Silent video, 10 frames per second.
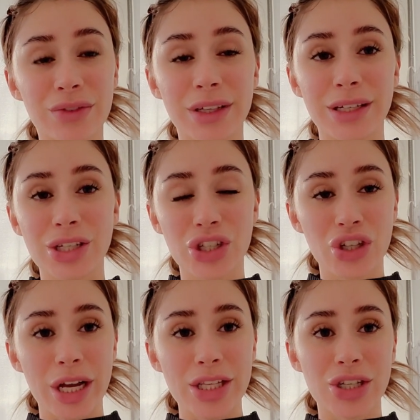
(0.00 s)
feeling
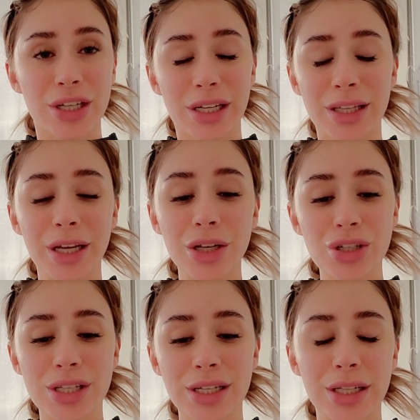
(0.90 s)
stressed or anything
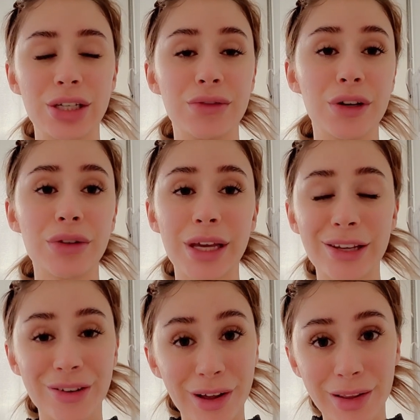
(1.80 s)
just to let you know like
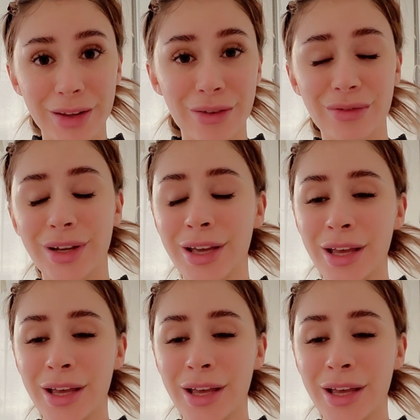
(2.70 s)
you're not alone